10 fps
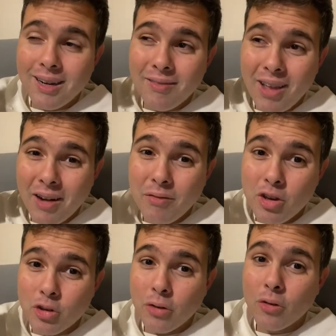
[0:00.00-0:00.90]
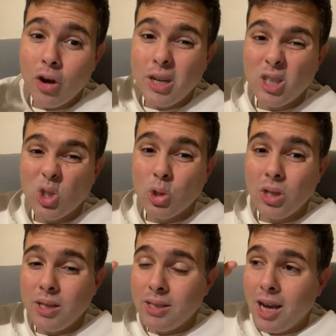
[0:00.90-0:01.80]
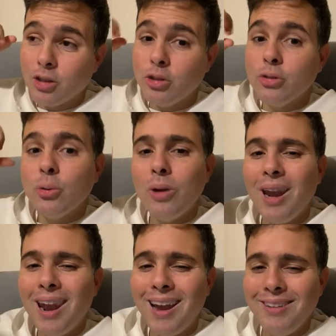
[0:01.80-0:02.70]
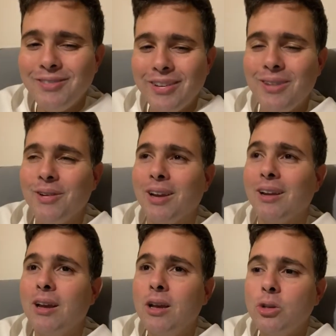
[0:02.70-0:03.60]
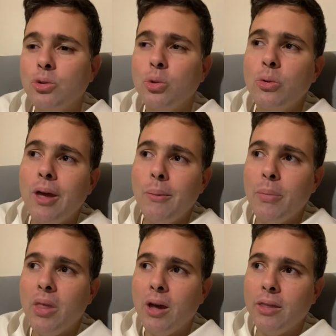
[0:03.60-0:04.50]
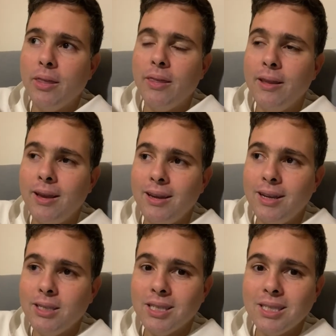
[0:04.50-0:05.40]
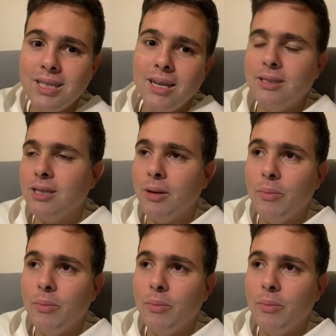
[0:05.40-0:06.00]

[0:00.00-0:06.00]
That vision of God is actually so life-giving to them that it sustains them.